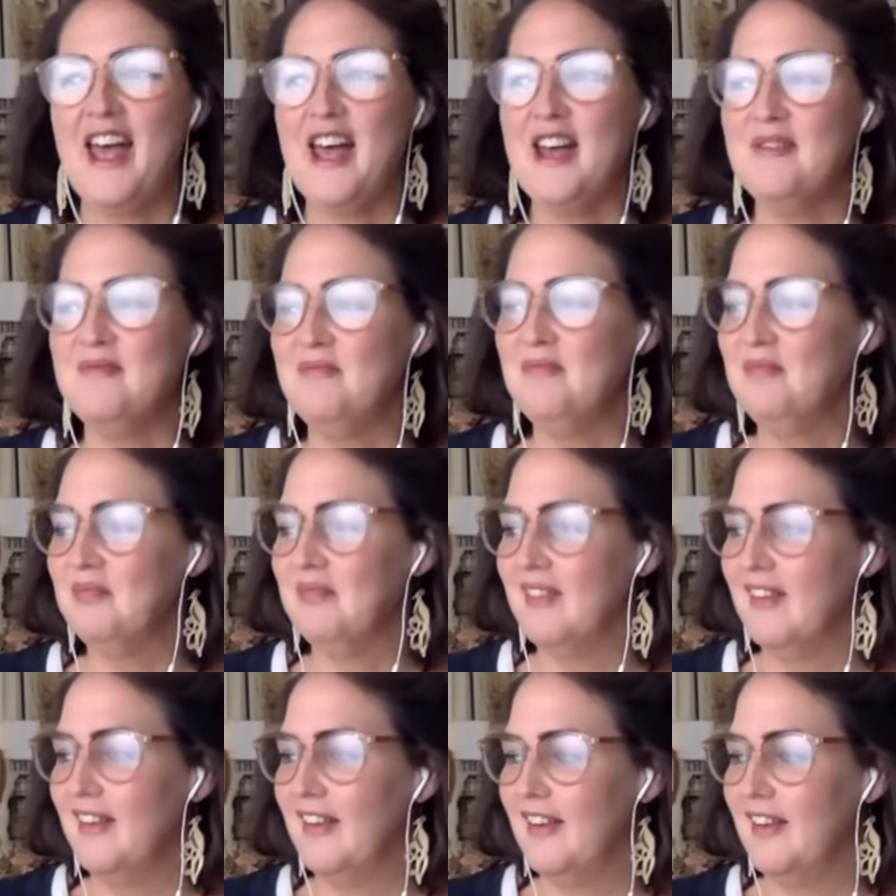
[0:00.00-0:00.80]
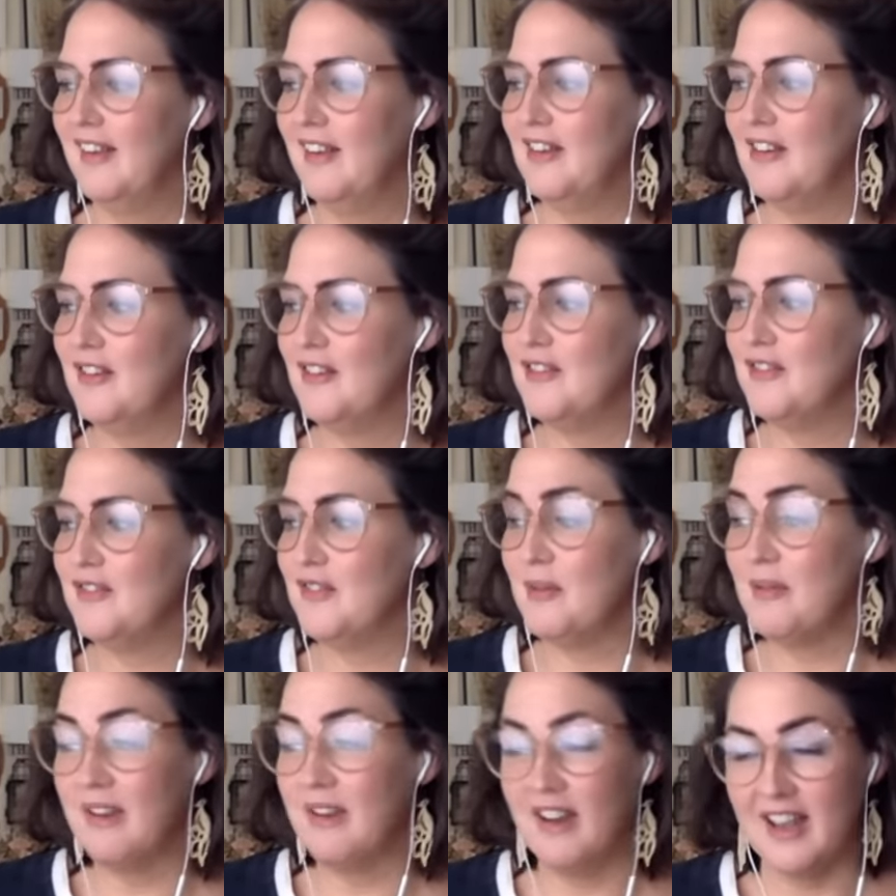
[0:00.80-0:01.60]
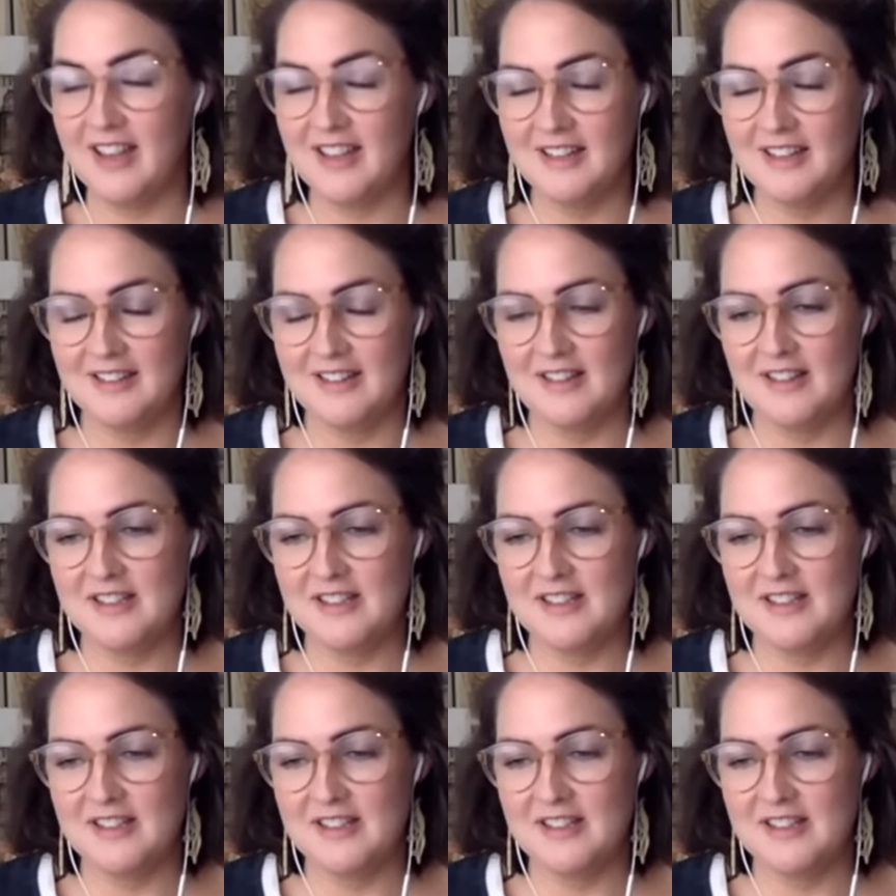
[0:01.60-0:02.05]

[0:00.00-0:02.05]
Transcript: um like